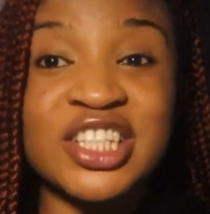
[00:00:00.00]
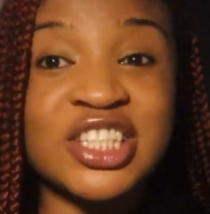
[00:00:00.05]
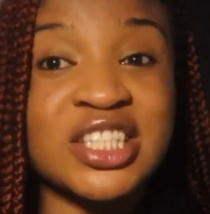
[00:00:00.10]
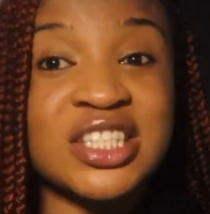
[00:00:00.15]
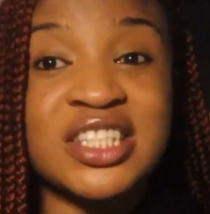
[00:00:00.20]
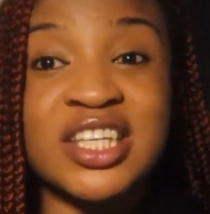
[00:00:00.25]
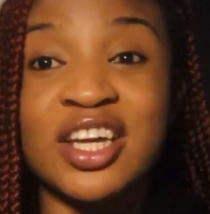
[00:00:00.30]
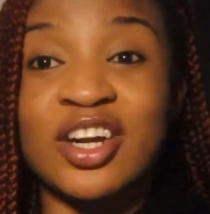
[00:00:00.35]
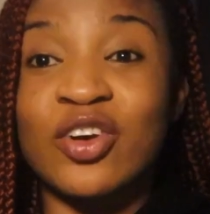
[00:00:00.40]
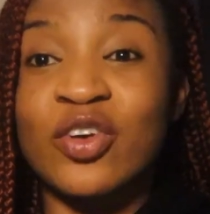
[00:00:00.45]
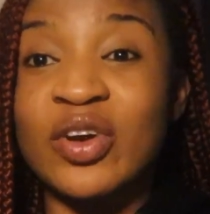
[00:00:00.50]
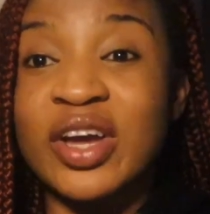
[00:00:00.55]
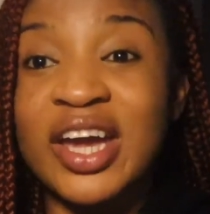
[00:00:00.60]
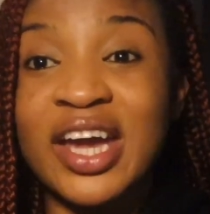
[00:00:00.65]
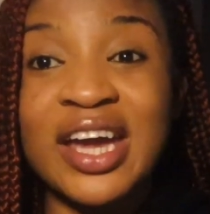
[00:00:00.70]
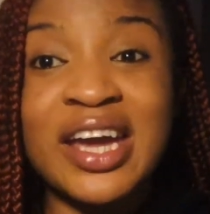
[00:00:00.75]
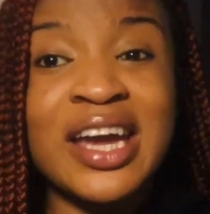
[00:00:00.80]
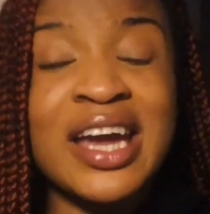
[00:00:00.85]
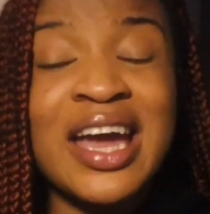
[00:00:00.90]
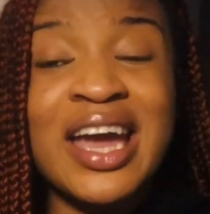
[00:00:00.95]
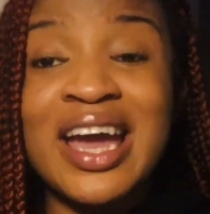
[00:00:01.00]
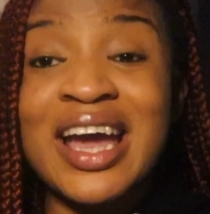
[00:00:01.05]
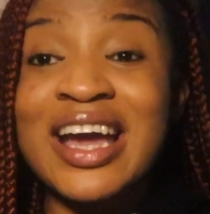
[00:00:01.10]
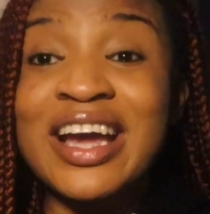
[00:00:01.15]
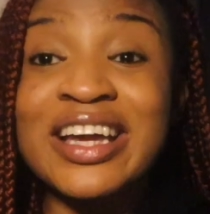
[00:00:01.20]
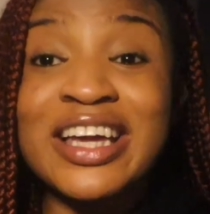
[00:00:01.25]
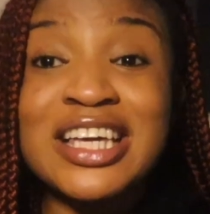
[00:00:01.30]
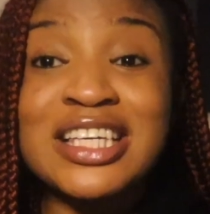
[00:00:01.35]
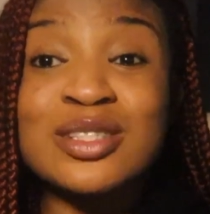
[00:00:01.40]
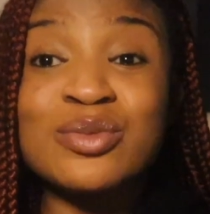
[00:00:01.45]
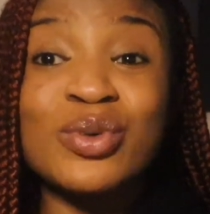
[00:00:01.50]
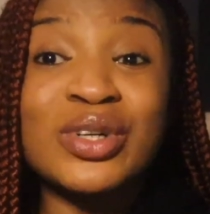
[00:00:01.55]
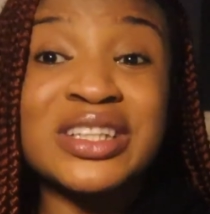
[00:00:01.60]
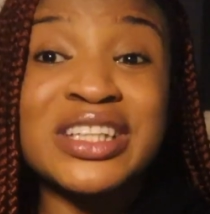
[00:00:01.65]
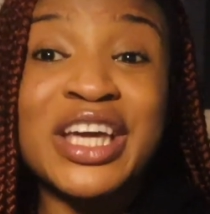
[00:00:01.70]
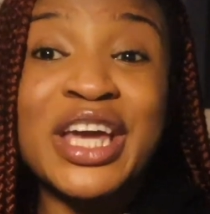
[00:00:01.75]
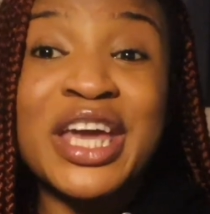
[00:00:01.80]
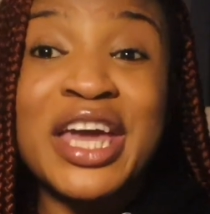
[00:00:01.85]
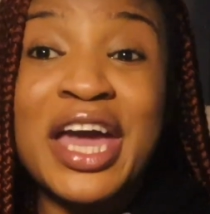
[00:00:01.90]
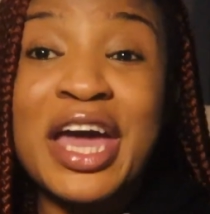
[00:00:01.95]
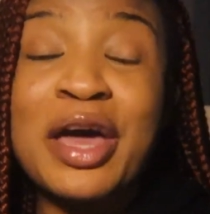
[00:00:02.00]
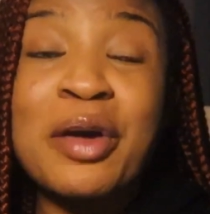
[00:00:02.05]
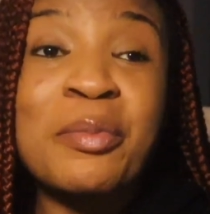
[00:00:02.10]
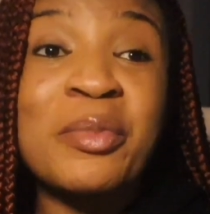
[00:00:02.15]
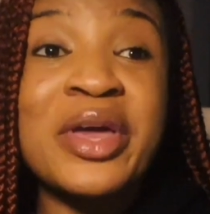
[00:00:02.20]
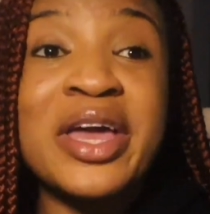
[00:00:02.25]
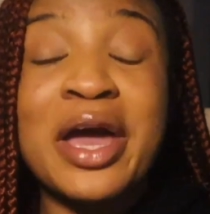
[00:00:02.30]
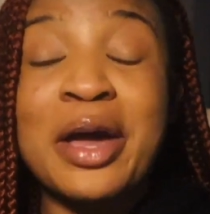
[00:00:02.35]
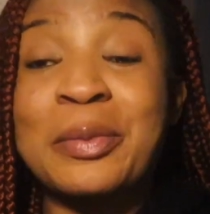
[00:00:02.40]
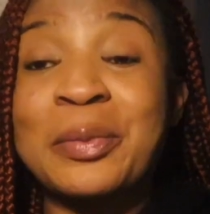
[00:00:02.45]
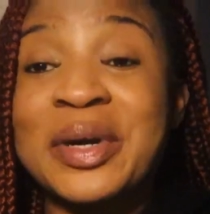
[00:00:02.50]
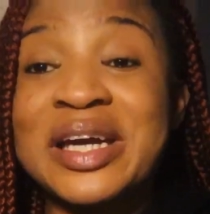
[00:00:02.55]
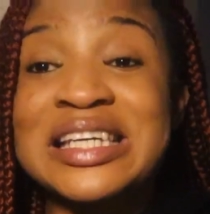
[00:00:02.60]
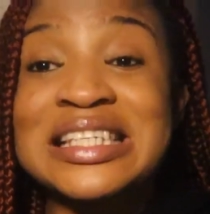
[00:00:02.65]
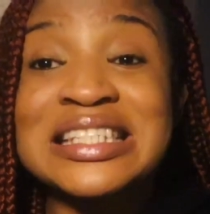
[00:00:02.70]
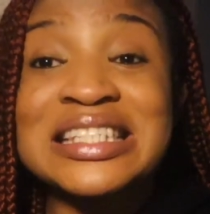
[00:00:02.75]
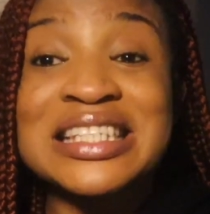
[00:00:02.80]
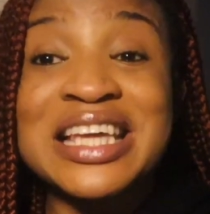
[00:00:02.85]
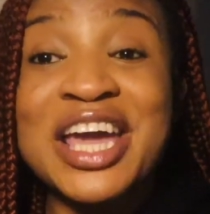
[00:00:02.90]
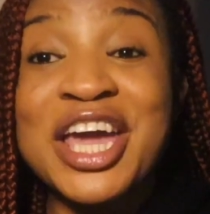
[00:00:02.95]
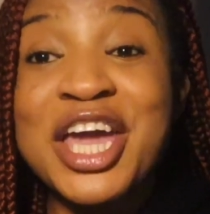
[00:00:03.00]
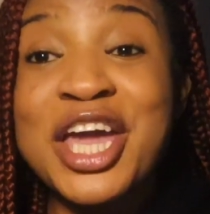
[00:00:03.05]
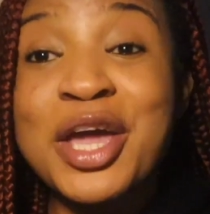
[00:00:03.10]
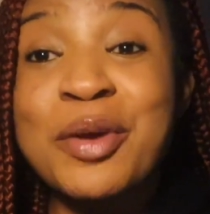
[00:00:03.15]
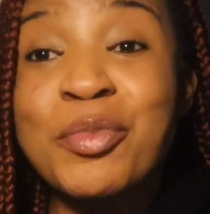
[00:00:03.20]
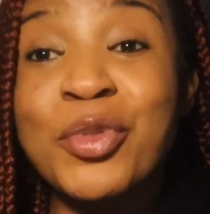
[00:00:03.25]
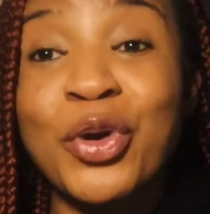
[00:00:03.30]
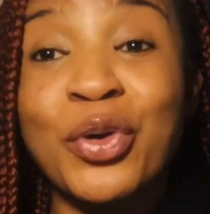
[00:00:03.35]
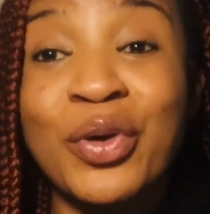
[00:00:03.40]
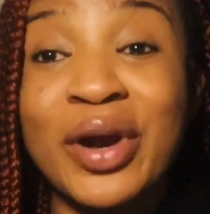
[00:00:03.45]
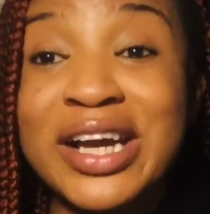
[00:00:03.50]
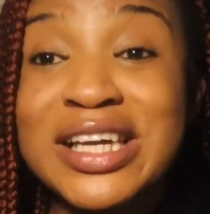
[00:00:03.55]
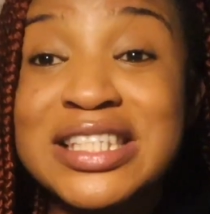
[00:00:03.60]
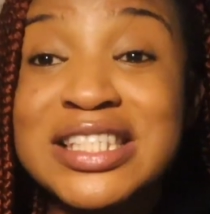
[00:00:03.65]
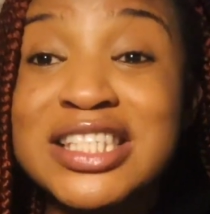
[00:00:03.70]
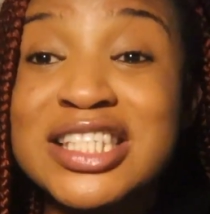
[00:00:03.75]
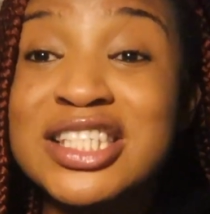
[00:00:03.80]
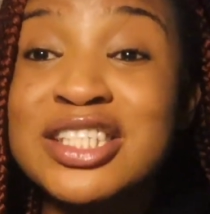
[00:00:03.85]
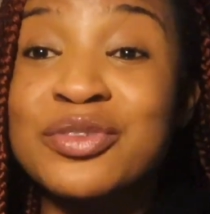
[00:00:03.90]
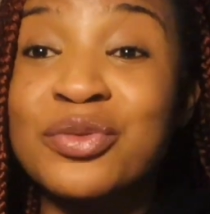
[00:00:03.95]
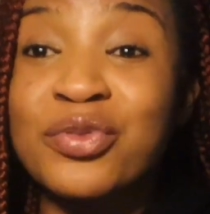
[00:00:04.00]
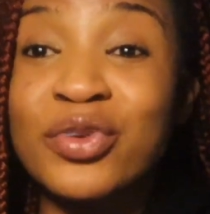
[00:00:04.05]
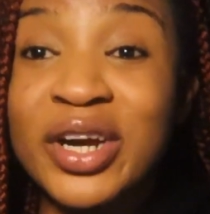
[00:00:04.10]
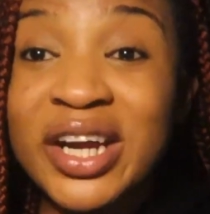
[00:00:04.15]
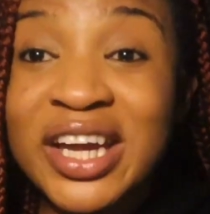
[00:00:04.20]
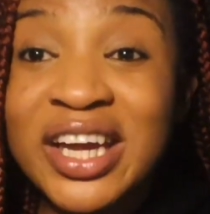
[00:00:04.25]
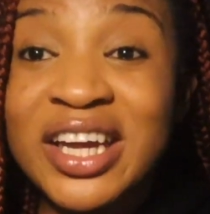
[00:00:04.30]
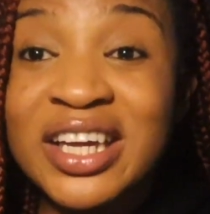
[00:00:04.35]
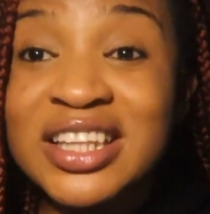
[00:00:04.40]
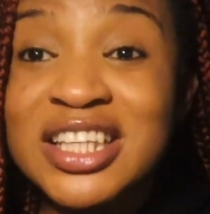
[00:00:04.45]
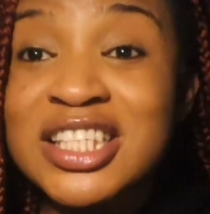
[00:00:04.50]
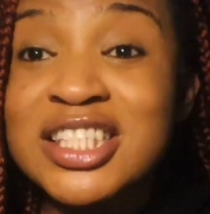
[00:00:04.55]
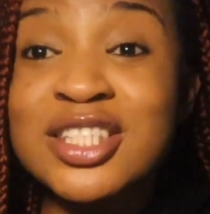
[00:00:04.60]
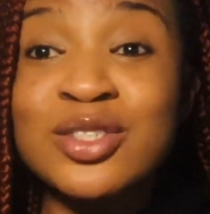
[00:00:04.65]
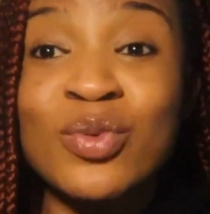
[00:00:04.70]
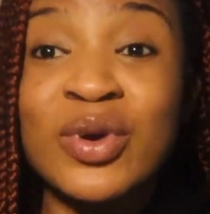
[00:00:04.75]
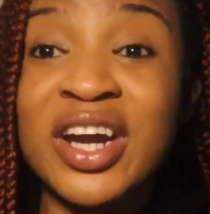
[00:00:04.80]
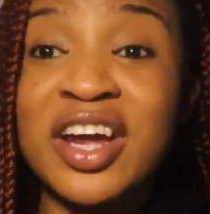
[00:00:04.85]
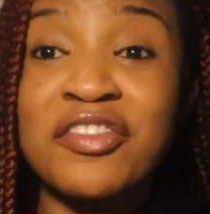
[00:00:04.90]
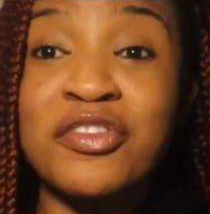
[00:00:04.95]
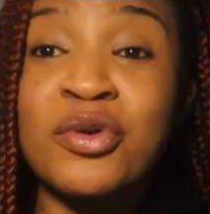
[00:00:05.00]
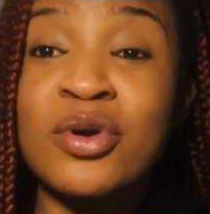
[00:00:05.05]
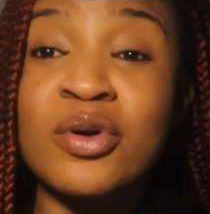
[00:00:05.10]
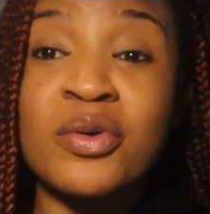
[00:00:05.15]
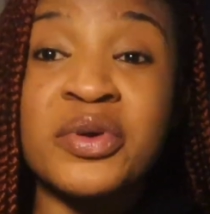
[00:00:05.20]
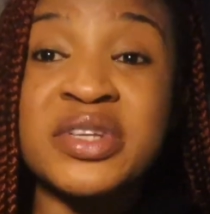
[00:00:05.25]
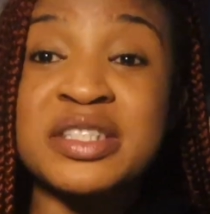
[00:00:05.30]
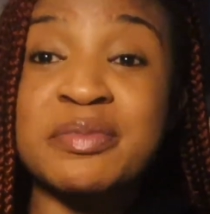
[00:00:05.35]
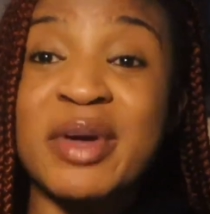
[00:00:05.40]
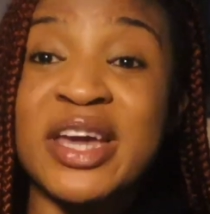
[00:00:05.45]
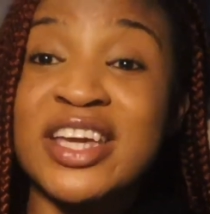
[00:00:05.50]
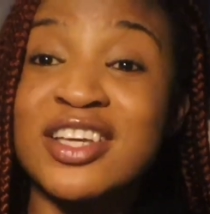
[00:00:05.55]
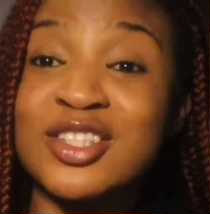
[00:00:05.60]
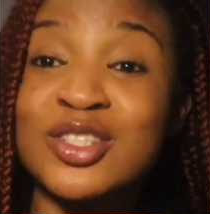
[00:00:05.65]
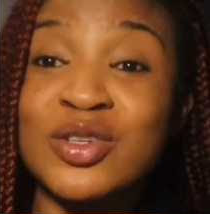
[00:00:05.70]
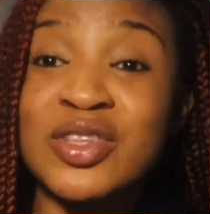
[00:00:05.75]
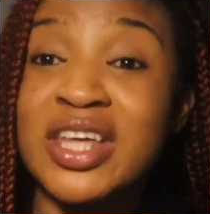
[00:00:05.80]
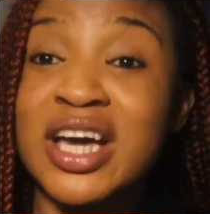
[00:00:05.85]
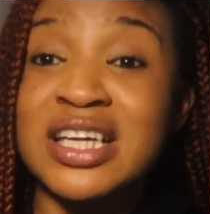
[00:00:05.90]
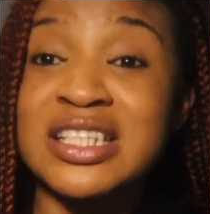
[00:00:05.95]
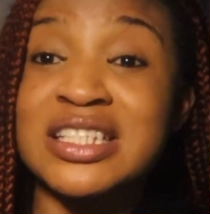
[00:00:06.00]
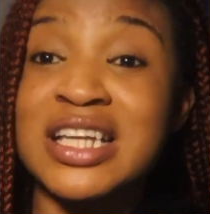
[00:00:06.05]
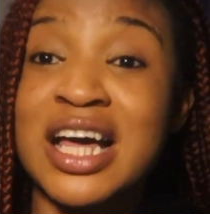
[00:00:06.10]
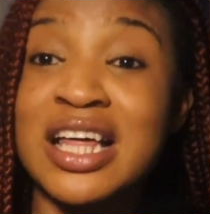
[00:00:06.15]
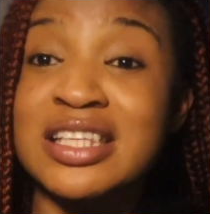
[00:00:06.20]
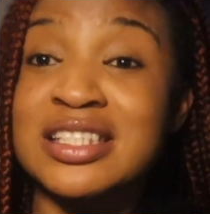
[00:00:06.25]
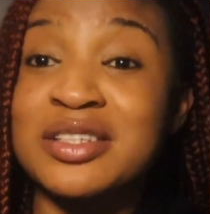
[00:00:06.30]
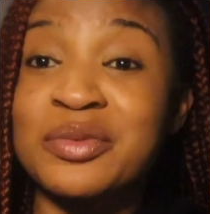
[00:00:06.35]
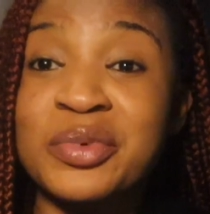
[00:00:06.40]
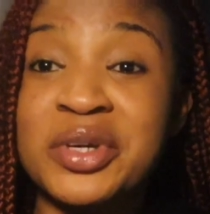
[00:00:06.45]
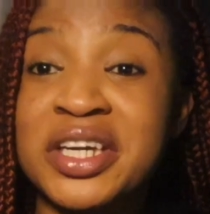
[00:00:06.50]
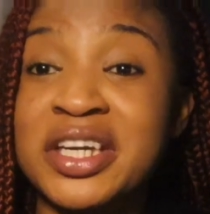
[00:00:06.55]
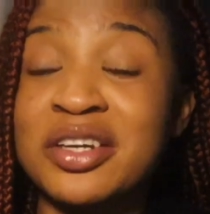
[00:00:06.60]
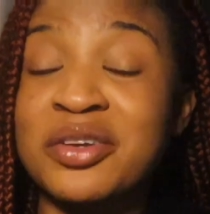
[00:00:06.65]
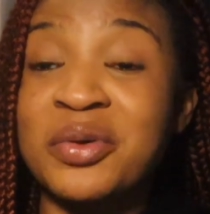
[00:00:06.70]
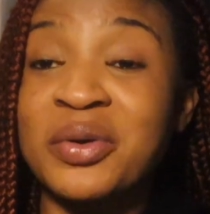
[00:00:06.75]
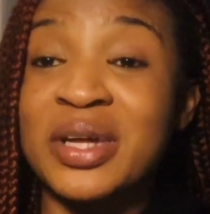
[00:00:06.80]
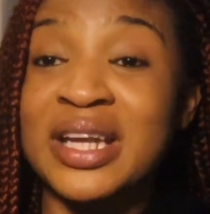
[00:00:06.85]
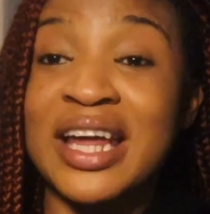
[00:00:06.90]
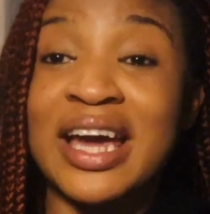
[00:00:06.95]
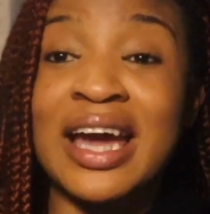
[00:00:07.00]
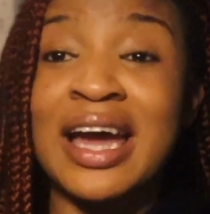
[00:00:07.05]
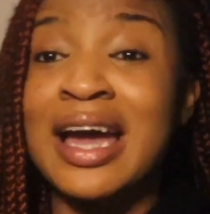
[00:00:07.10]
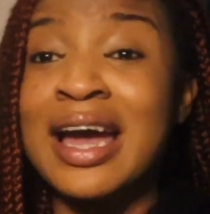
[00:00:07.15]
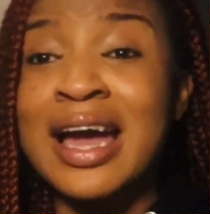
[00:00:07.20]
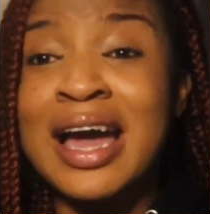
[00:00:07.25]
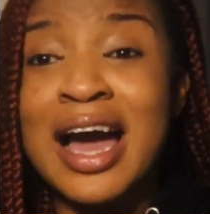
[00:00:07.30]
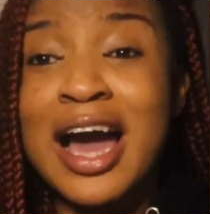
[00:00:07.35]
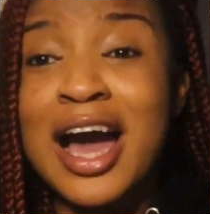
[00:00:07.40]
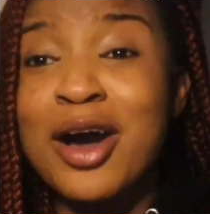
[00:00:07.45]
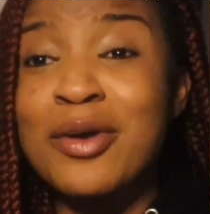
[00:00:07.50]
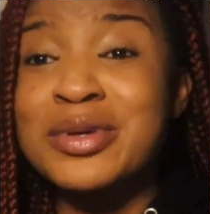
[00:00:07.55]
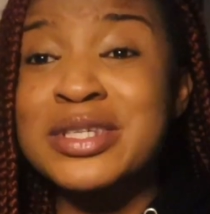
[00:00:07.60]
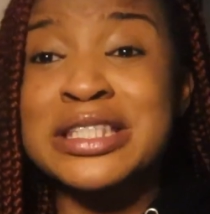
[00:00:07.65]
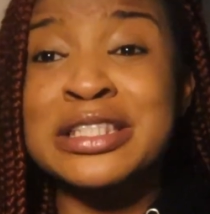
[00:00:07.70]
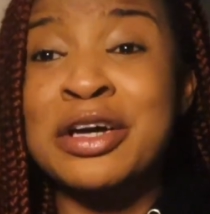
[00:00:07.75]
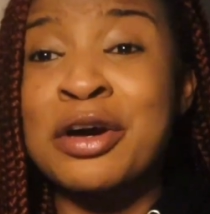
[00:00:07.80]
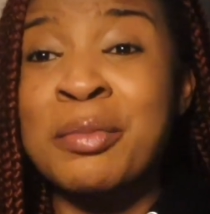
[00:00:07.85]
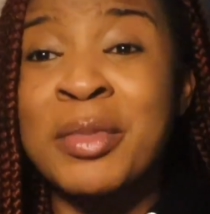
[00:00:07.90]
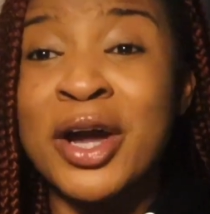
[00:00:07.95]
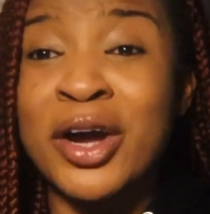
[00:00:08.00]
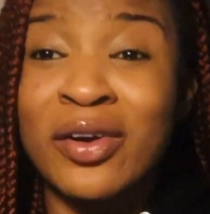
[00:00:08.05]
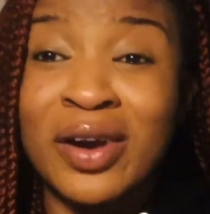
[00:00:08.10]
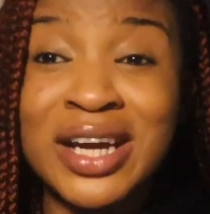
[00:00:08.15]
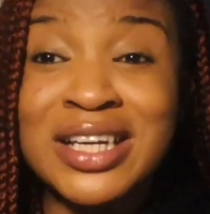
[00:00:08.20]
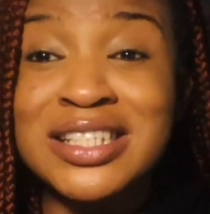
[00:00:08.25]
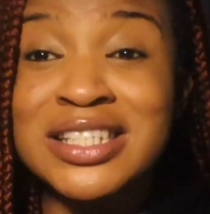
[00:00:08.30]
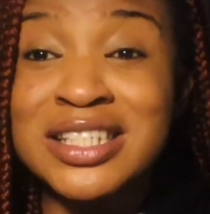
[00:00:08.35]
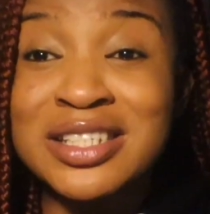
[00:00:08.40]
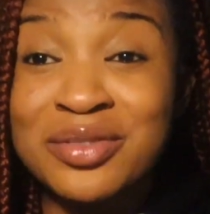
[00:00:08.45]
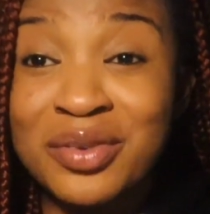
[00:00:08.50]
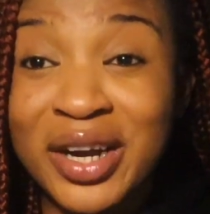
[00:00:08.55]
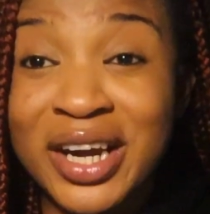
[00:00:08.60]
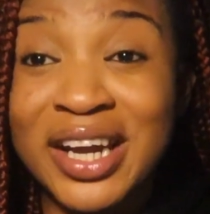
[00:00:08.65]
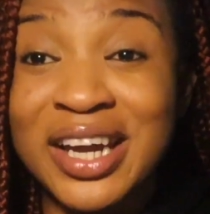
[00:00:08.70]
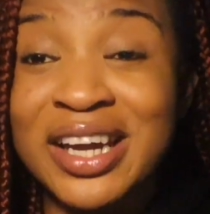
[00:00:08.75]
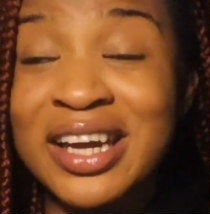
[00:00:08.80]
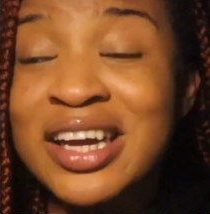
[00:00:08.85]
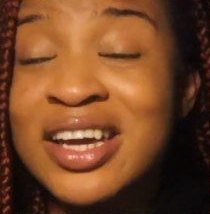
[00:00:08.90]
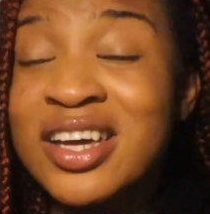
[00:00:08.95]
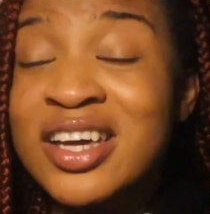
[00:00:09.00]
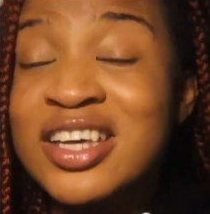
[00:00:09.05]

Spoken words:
She said okay, and guess what? They kept me at my same crisis rate. This is when everyone was making $2,000 a week and all that. I was still on my crisis rate.